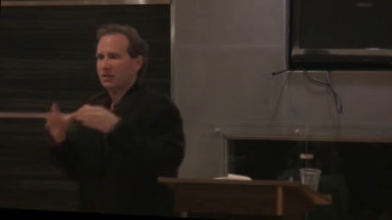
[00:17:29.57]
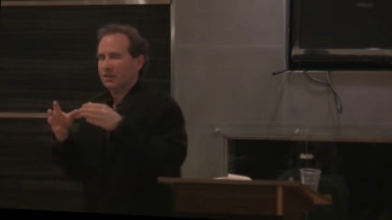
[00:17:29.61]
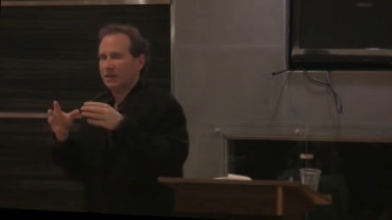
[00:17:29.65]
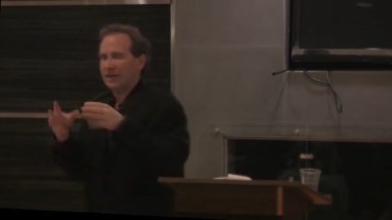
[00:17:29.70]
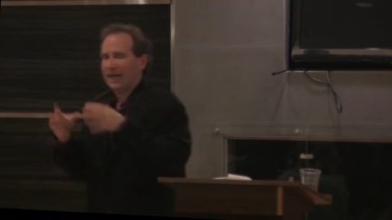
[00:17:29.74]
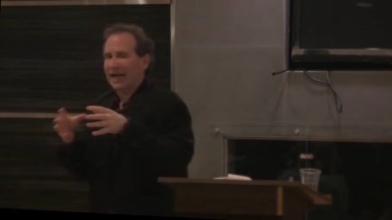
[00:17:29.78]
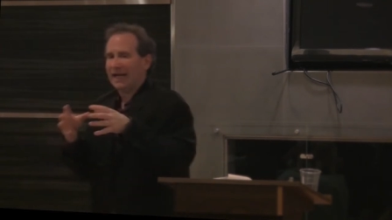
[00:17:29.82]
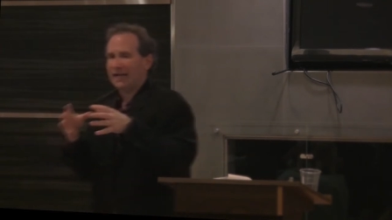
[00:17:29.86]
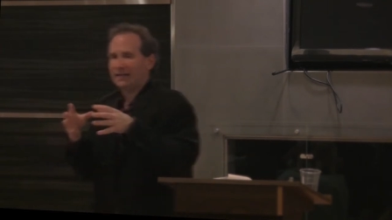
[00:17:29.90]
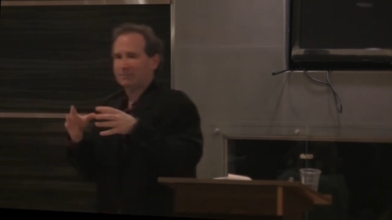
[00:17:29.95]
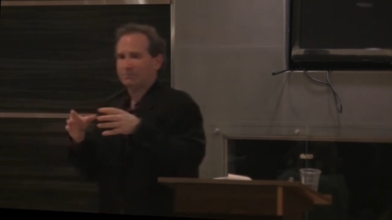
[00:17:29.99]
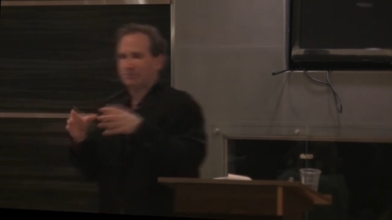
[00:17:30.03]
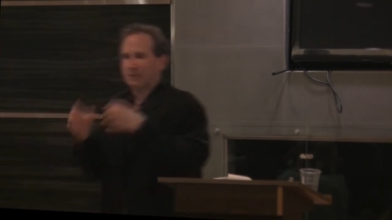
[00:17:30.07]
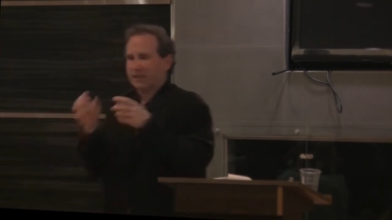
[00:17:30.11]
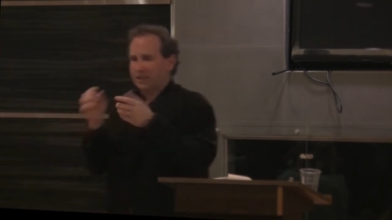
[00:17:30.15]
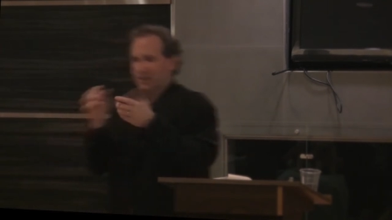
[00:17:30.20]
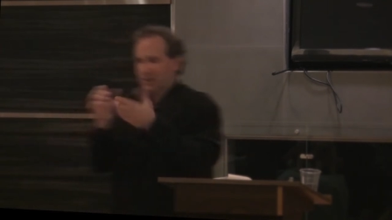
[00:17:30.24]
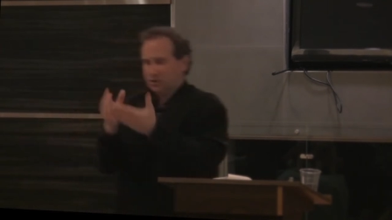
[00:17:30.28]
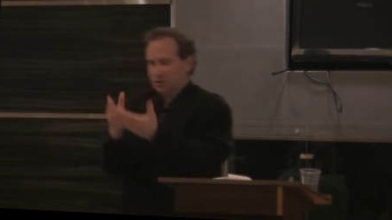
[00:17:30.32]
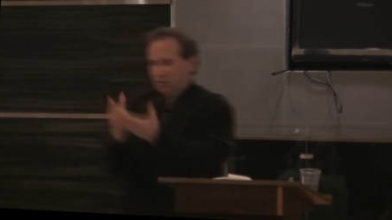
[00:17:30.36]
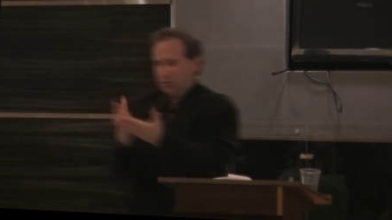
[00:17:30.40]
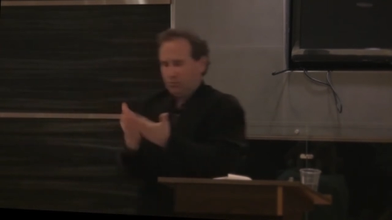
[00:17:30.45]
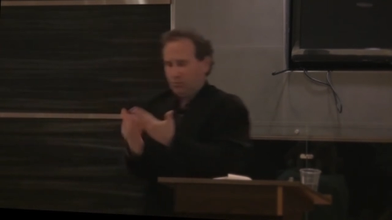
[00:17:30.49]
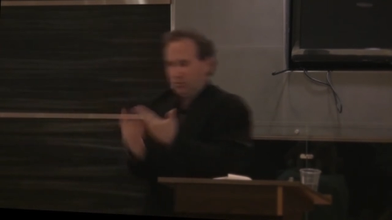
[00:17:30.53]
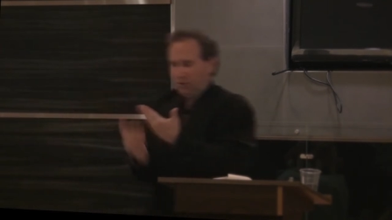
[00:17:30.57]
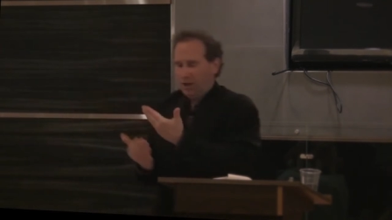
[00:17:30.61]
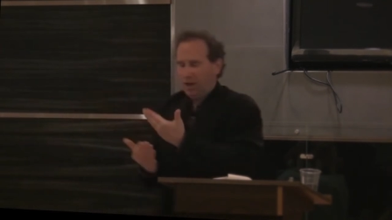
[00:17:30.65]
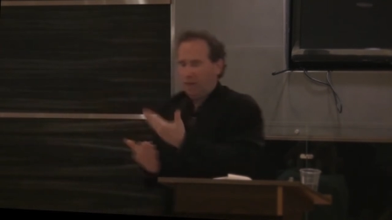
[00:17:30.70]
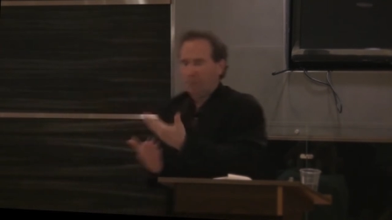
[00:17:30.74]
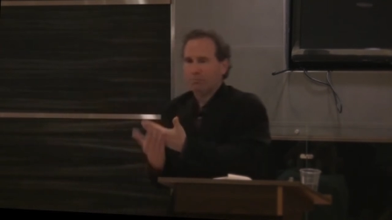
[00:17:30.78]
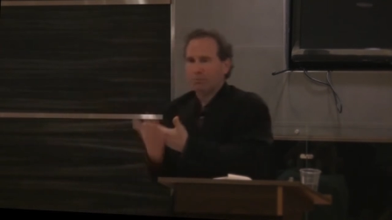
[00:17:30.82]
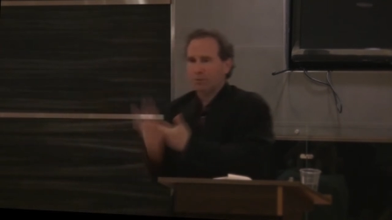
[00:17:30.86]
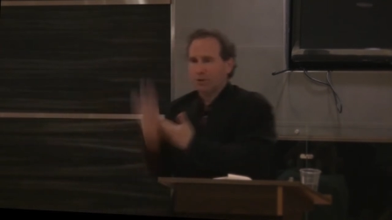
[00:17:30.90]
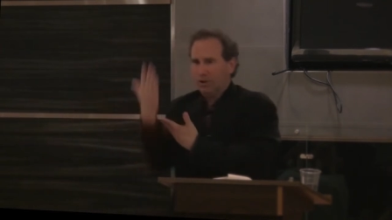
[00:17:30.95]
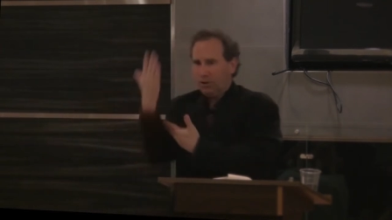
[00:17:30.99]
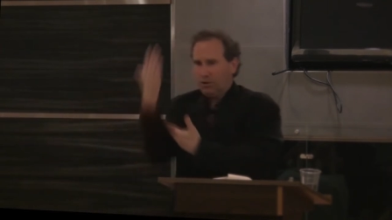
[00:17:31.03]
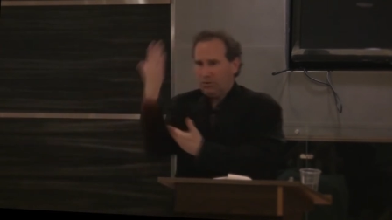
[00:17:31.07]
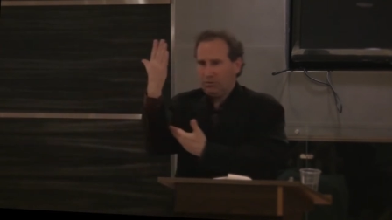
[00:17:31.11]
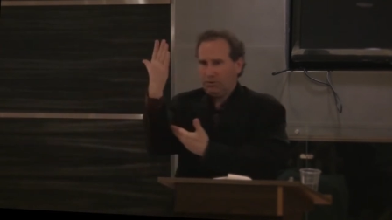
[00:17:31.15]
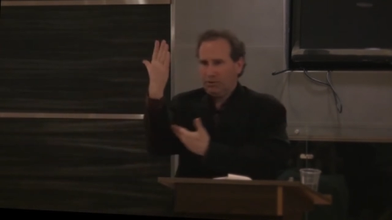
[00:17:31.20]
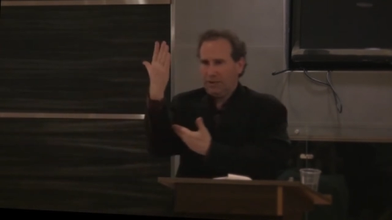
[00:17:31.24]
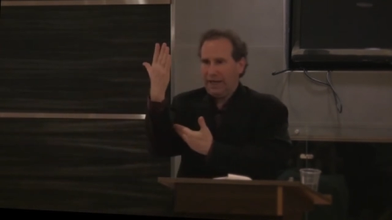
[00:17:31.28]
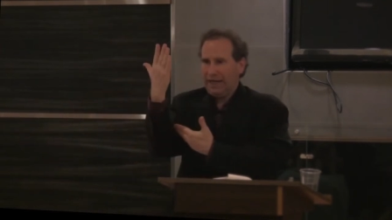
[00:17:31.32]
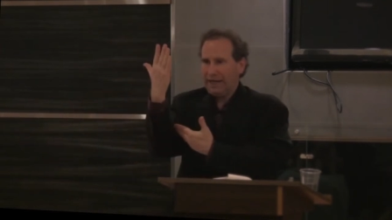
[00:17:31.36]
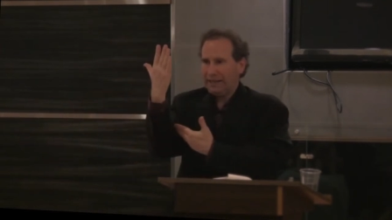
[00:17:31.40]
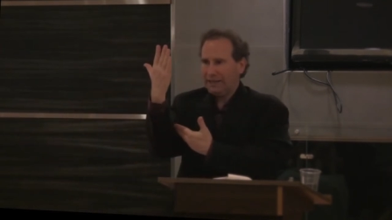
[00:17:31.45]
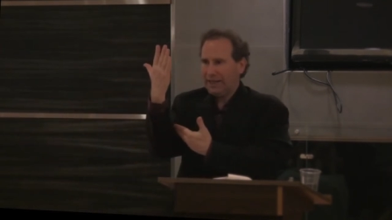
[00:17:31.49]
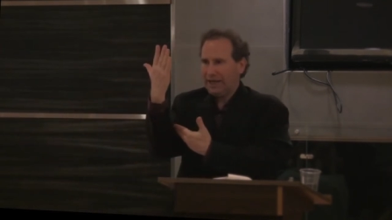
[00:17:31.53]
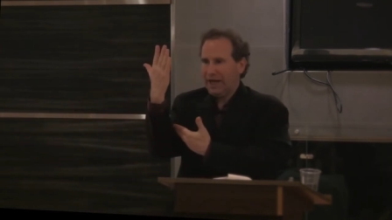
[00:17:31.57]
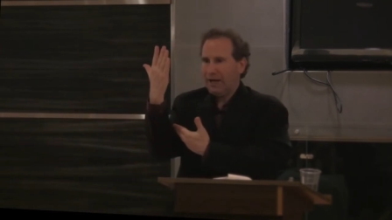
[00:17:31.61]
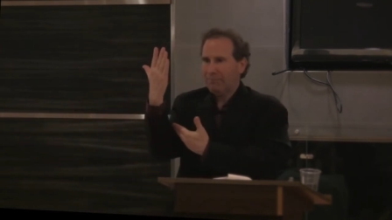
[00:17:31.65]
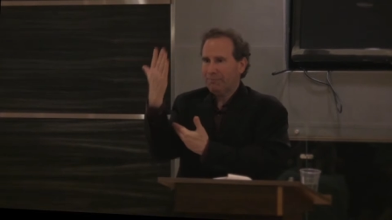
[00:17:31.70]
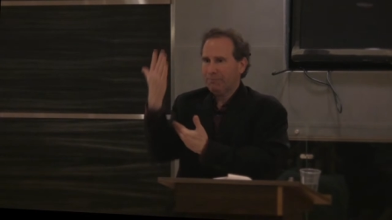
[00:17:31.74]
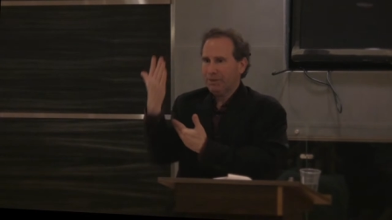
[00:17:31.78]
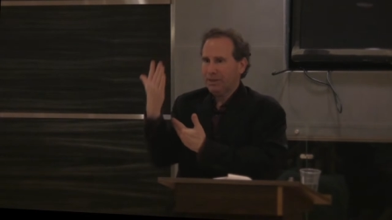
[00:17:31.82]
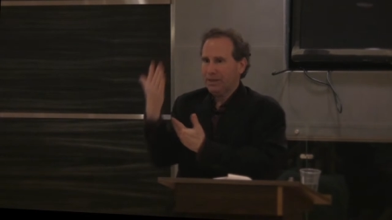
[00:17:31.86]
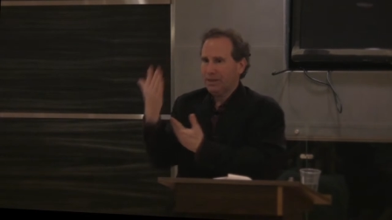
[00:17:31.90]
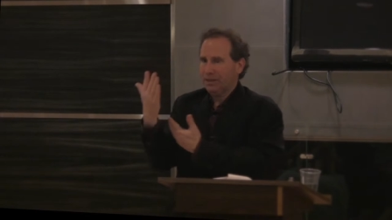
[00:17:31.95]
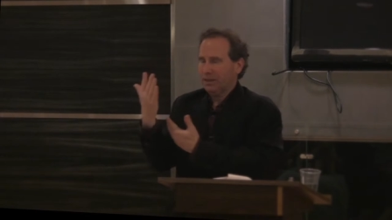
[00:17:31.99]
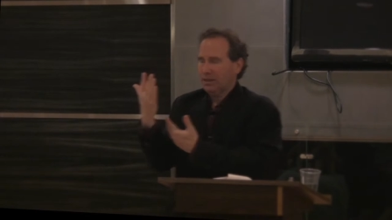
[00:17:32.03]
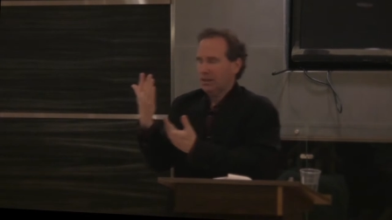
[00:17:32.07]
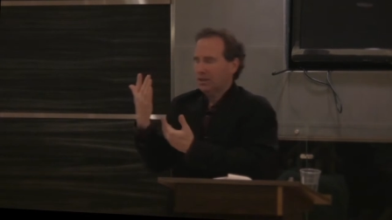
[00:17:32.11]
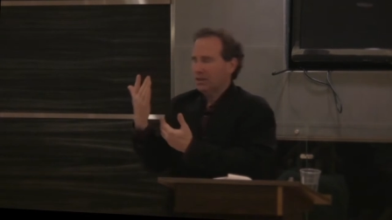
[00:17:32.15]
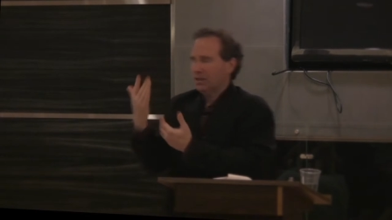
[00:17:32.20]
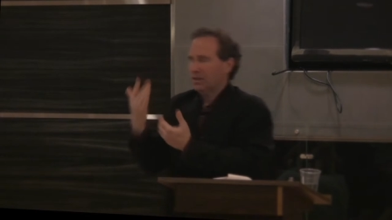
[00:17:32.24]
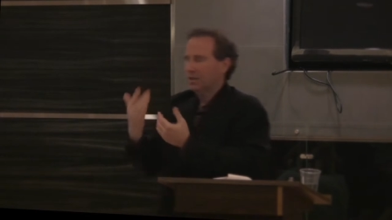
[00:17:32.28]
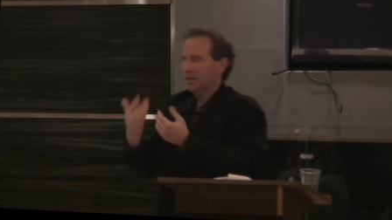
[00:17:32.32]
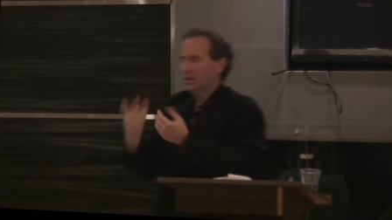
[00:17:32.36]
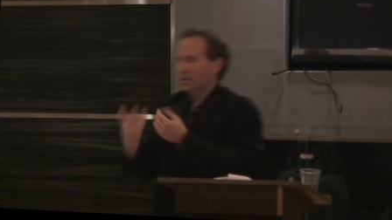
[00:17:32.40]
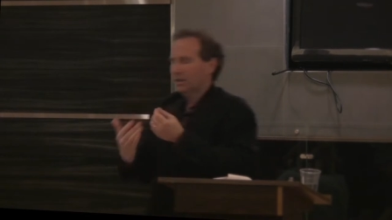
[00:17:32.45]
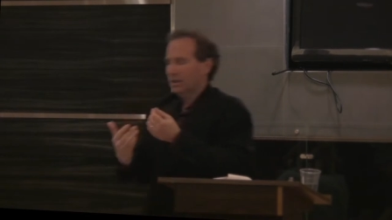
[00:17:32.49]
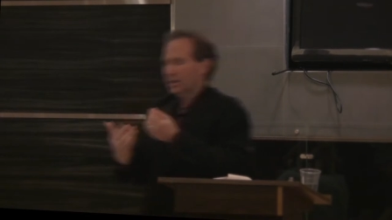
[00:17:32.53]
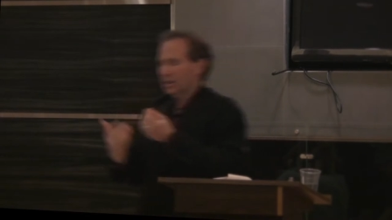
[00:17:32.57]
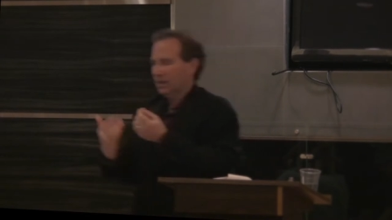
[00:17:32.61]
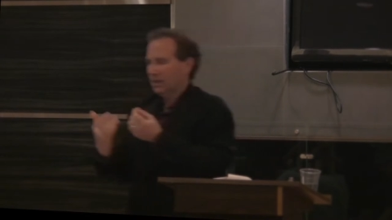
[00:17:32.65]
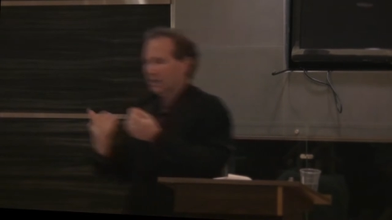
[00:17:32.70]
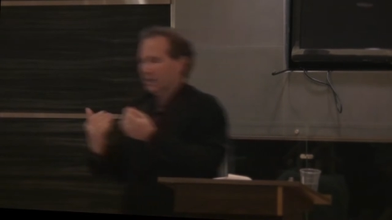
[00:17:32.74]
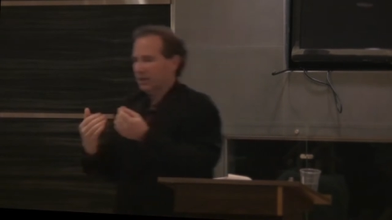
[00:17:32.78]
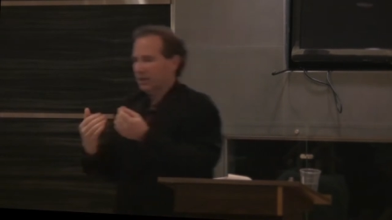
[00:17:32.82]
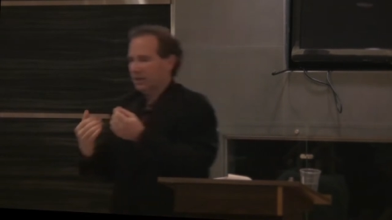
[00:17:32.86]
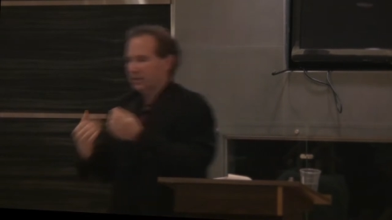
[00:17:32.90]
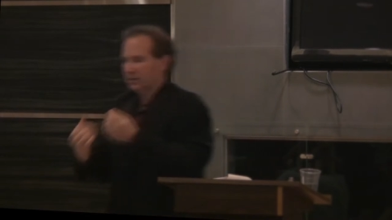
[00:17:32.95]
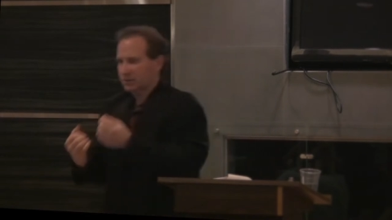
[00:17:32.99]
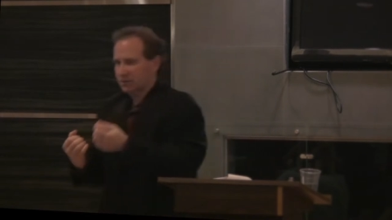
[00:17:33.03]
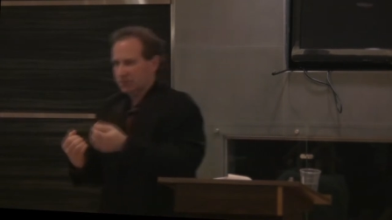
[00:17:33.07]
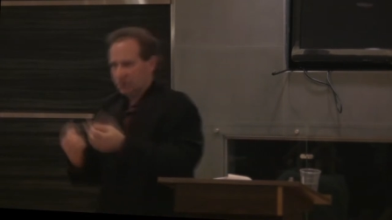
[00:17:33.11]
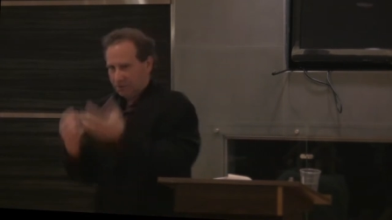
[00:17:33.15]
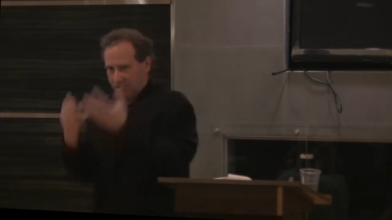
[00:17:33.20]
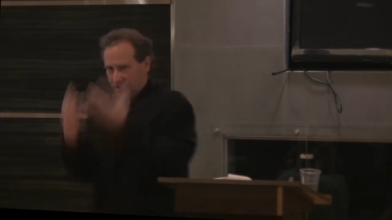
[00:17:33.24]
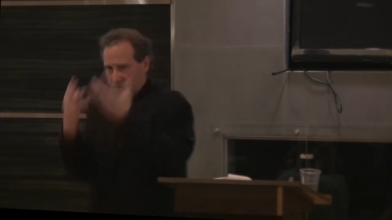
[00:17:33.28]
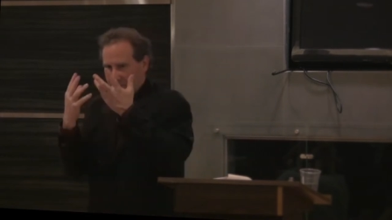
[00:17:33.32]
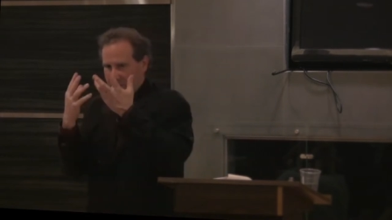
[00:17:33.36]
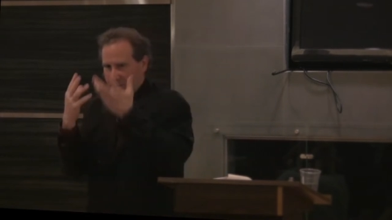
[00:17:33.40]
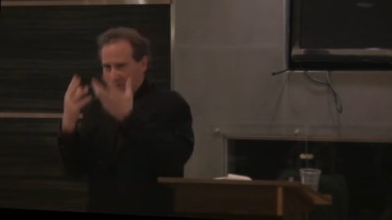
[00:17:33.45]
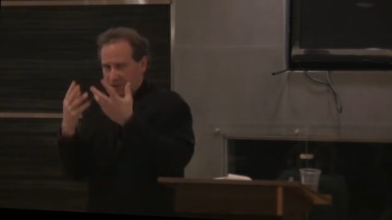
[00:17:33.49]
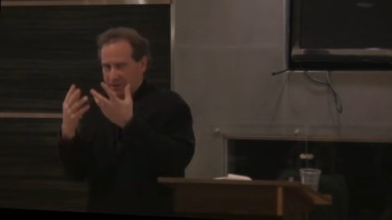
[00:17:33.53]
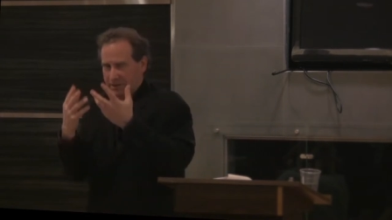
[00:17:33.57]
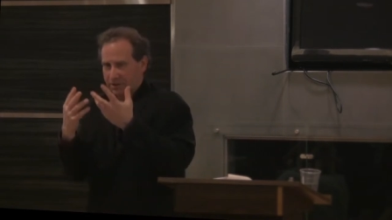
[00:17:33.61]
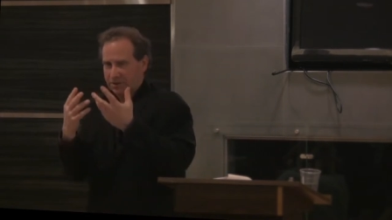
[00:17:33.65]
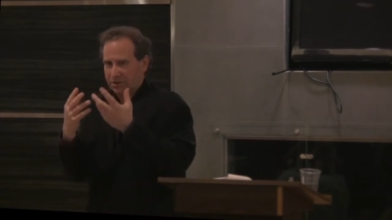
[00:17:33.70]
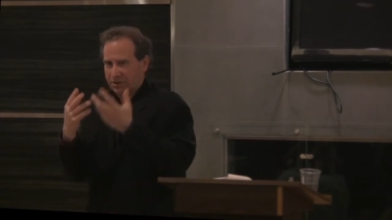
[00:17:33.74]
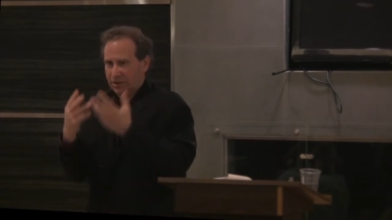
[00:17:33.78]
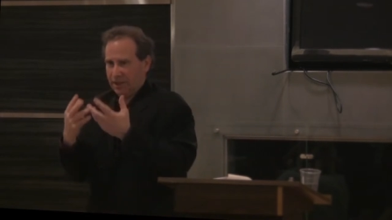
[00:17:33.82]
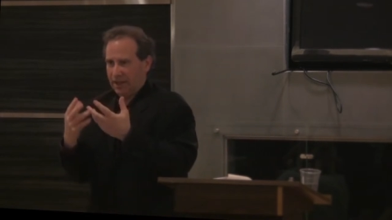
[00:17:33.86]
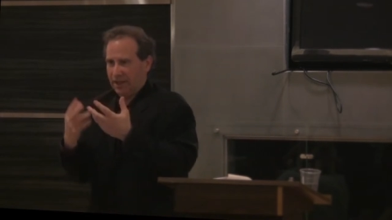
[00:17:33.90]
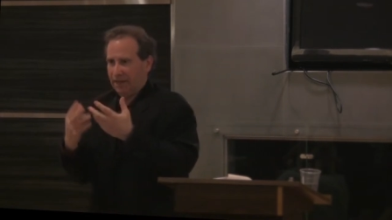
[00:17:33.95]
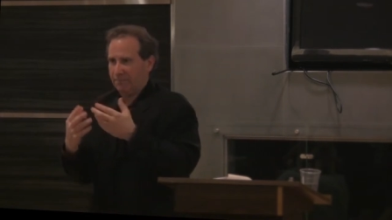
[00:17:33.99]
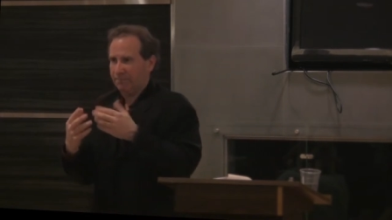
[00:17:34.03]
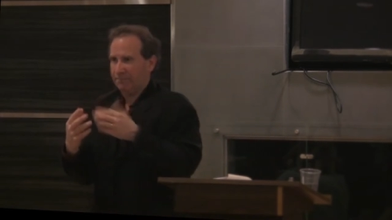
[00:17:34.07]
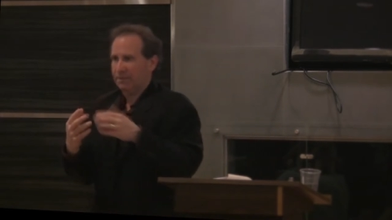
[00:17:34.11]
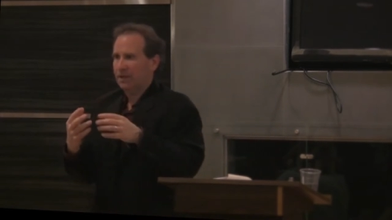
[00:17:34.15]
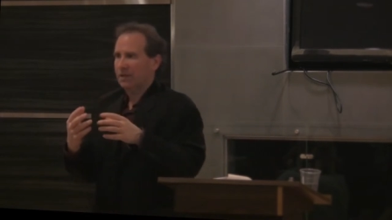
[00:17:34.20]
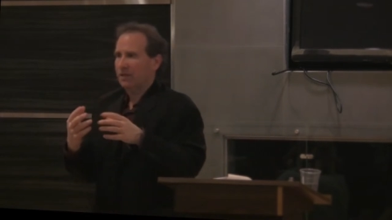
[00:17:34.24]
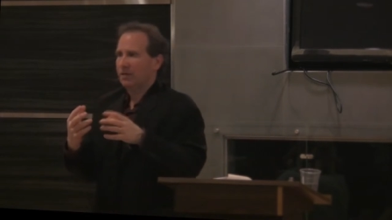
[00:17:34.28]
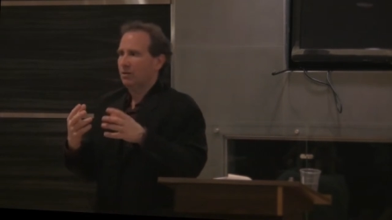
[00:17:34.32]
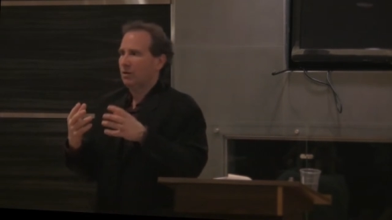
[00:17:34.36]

that because you upload that copy uh, to to them,